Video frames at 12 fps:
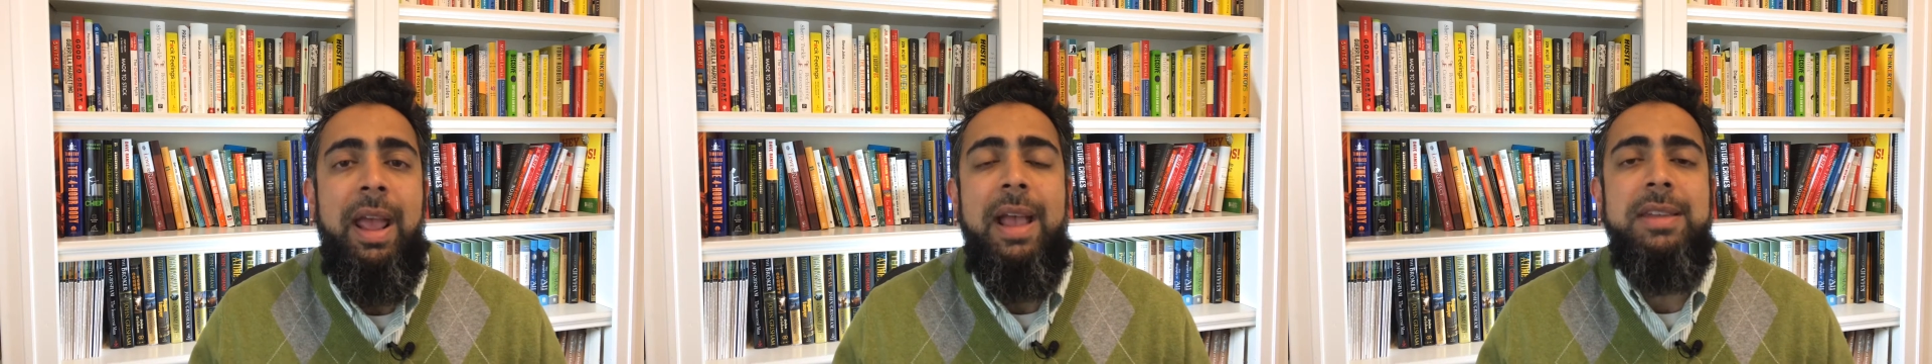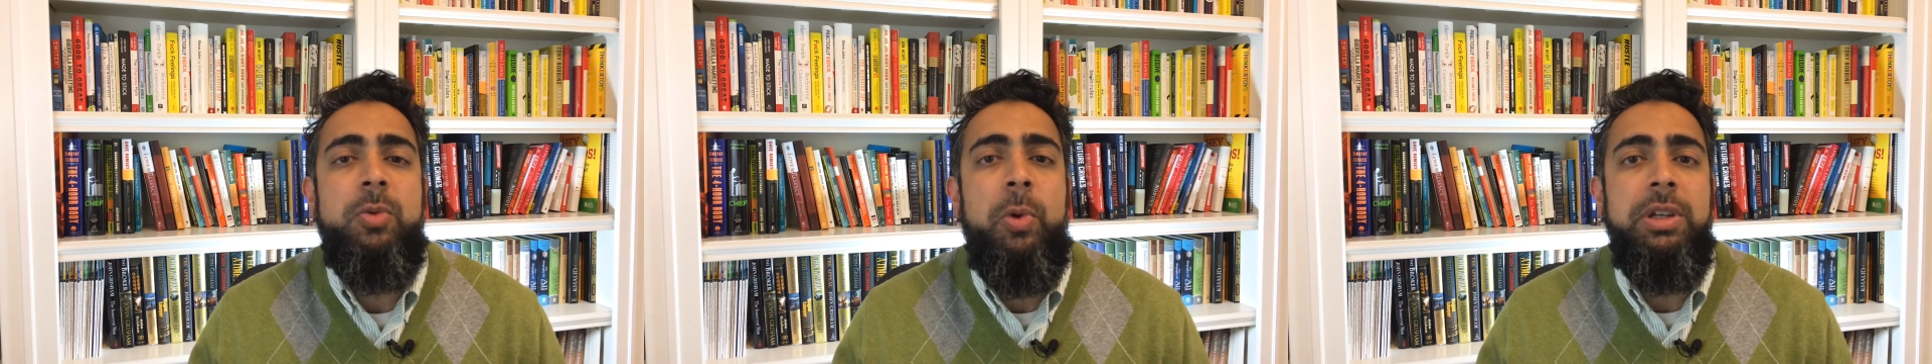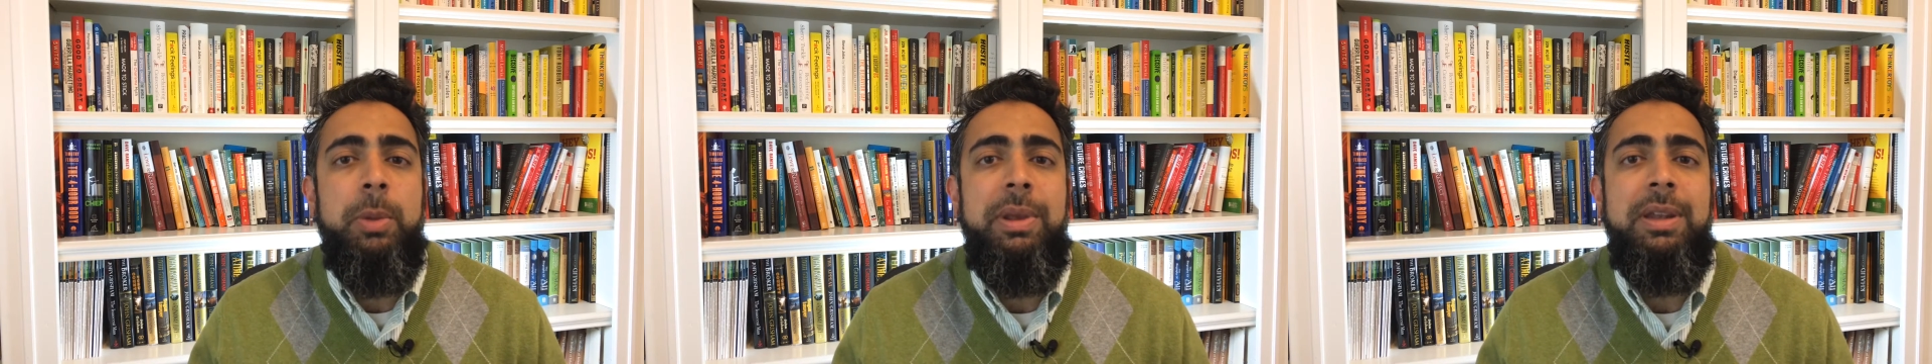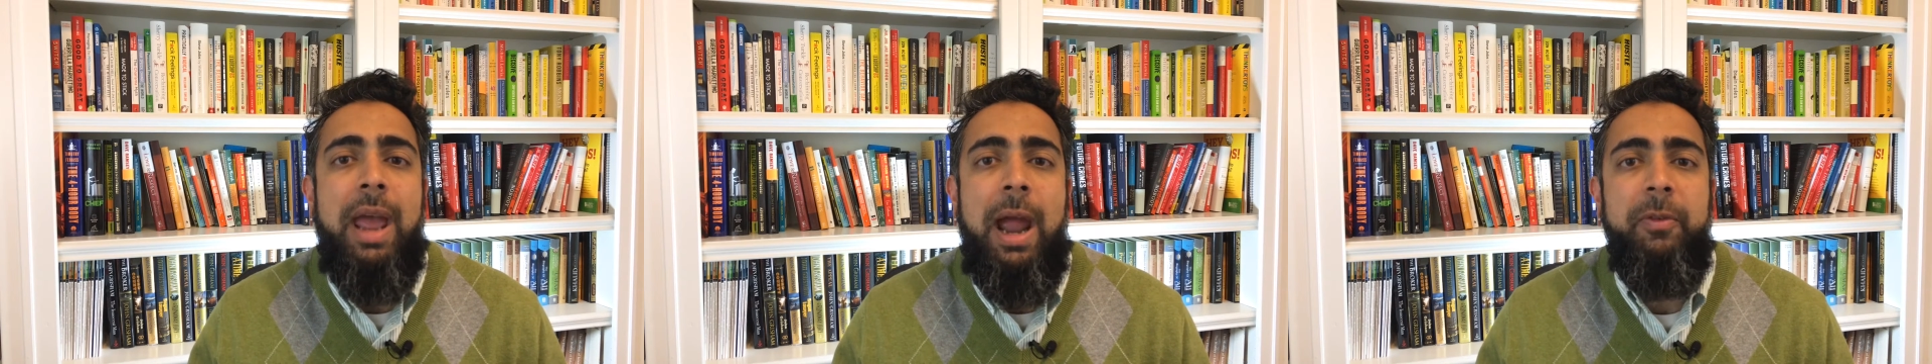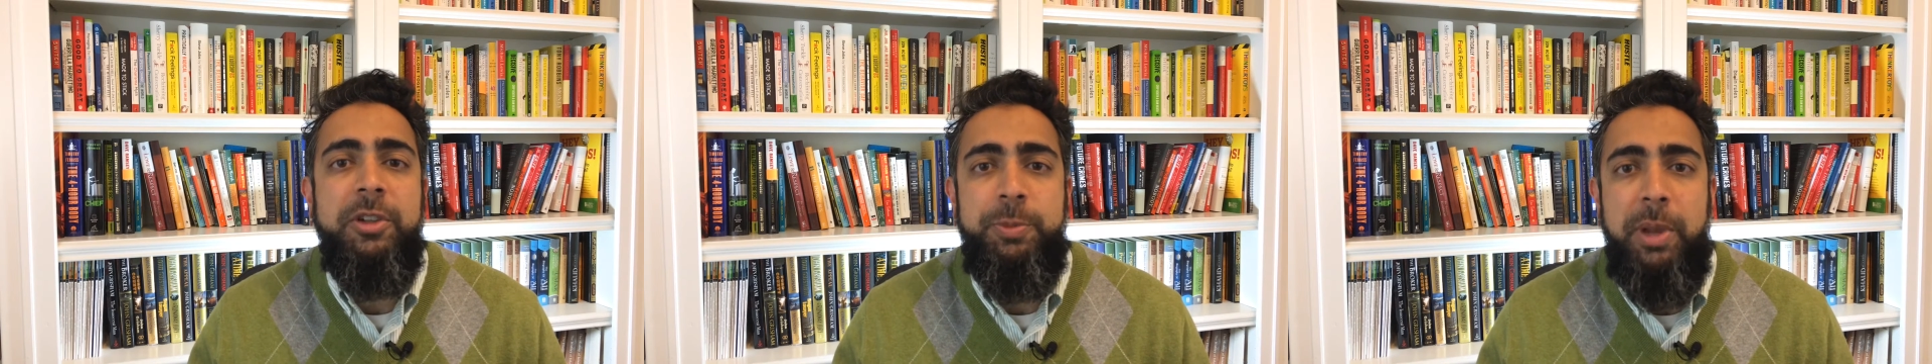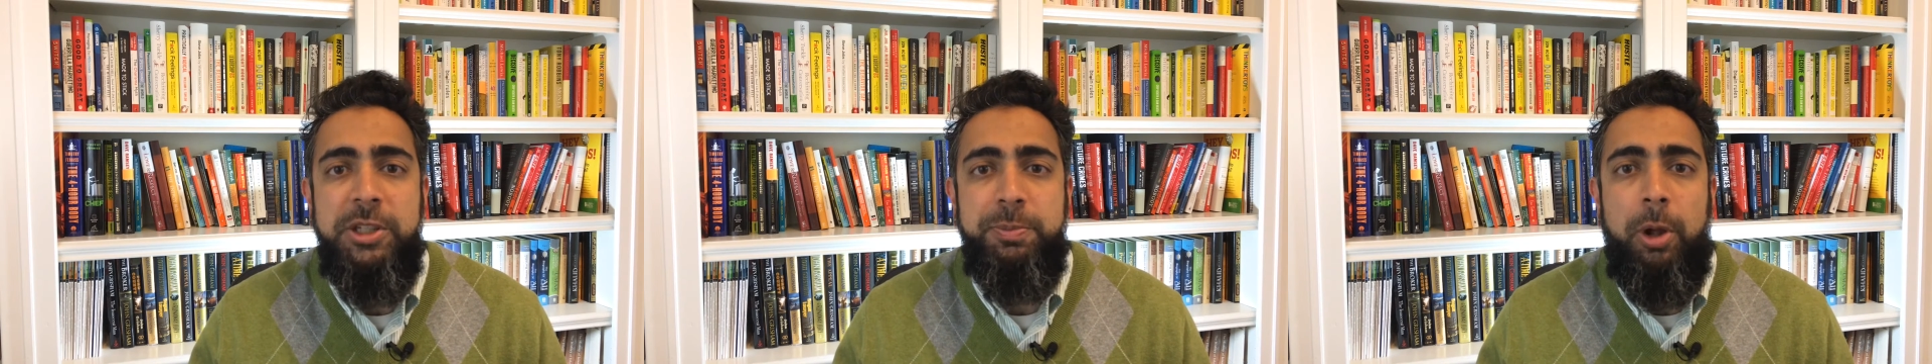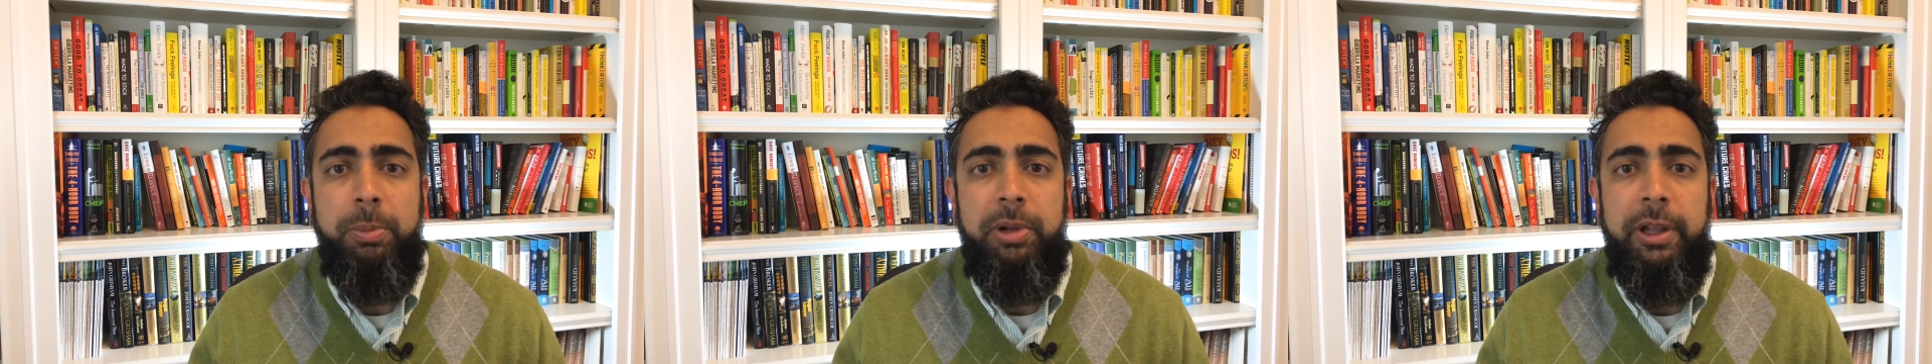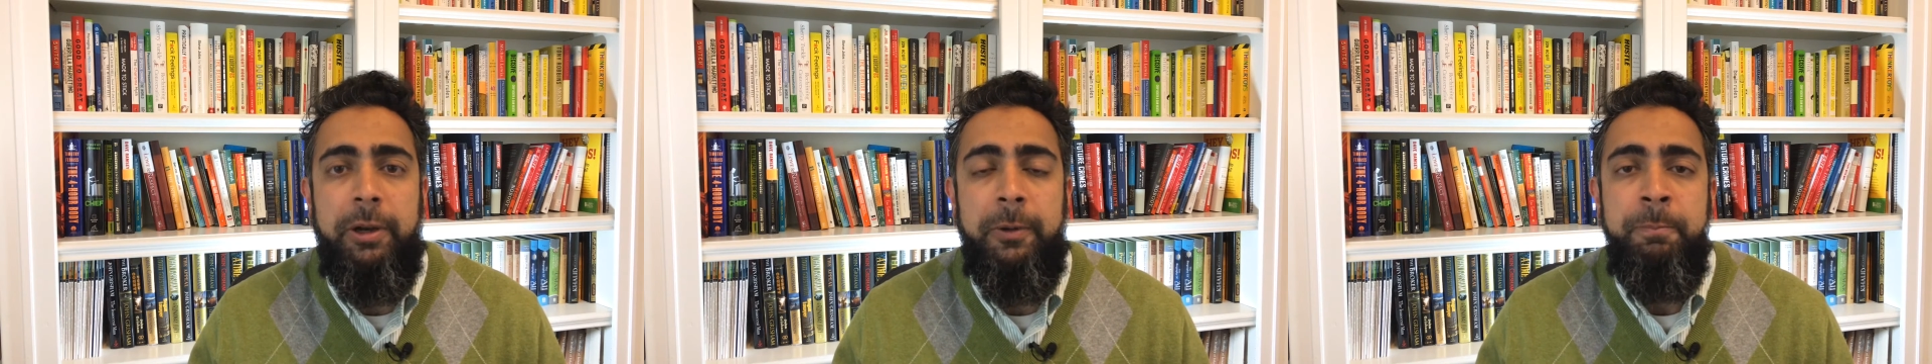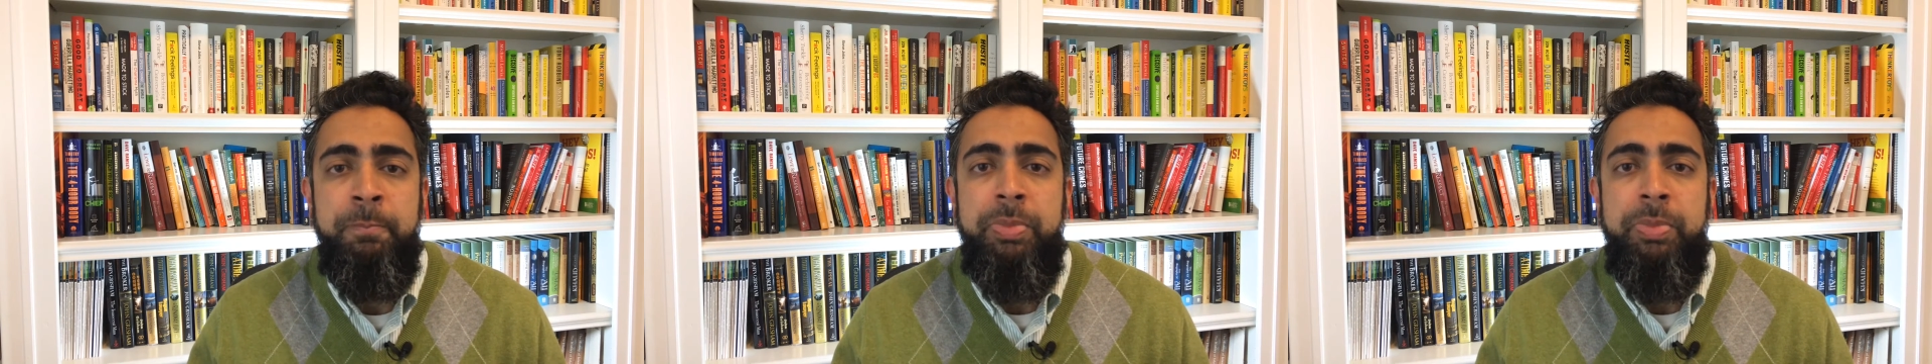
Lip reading: is going to be an average baseball player.